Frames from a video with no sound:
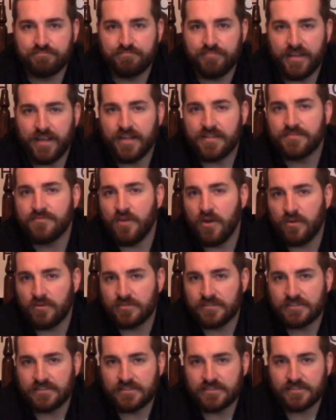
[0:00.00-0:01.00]
he gets
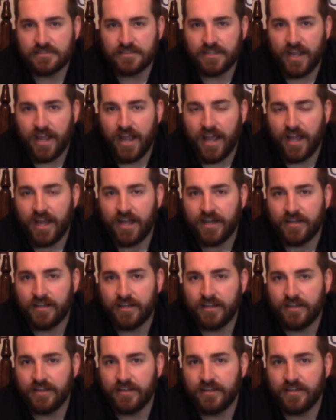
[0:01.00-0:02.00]
votes and
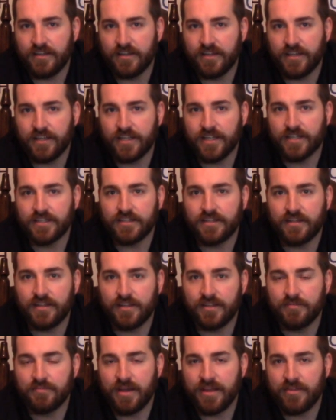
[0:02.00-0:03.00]
he he get
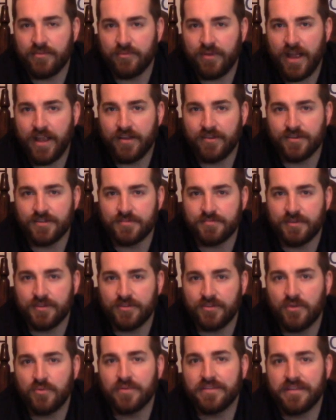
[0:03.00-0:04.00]
you know, by the rankers,
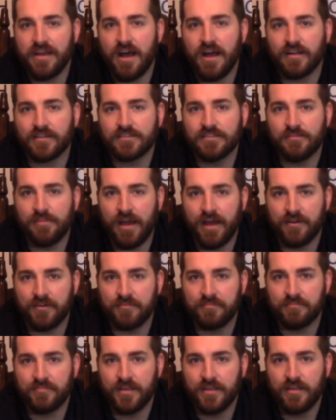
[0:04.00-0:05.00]
but no one talks about
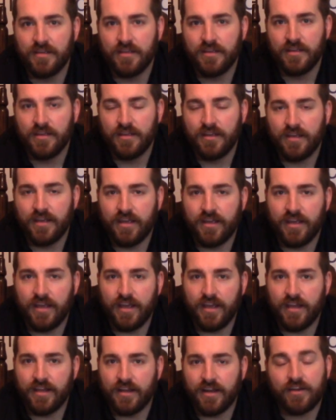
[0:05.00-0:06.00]
him.
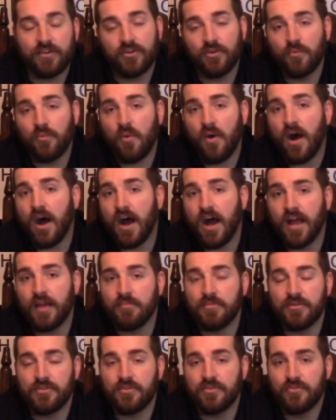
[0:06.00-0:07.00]
And I don't know why,
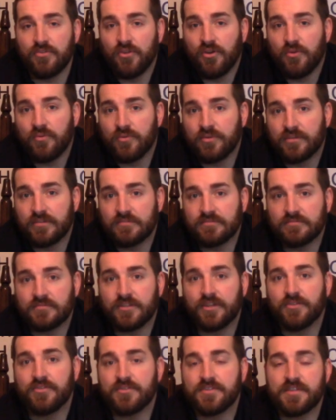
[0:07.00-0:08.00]
but no one,
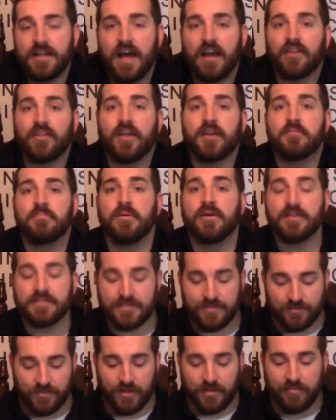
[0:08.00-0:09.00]
you know, there's not a lot of buzz
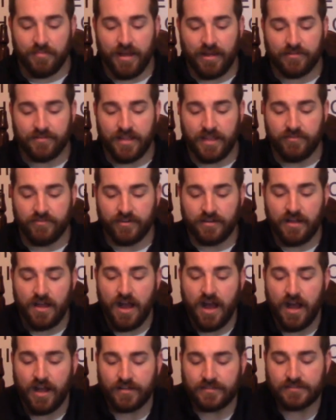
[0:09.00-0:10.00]
about David
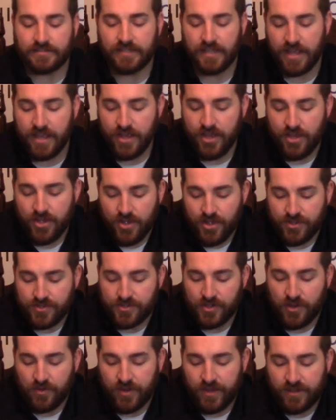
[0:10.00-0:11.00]
Cox.
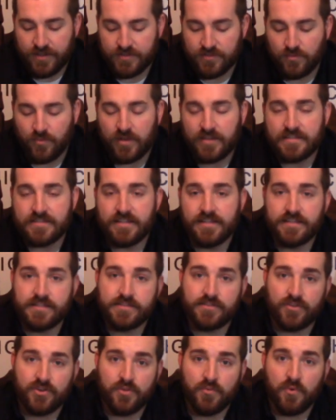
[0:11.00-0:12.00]
So he's the one seed,
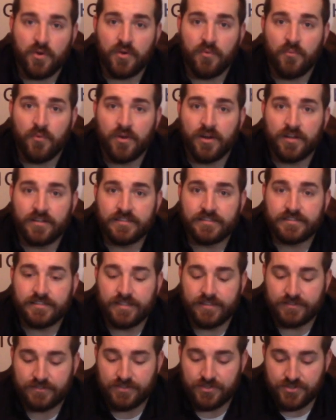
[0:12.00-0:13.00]
31 and 1 on the
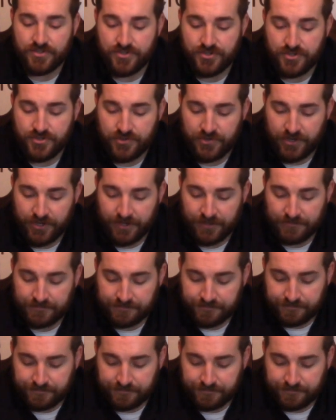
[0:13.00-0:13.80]
season, is junior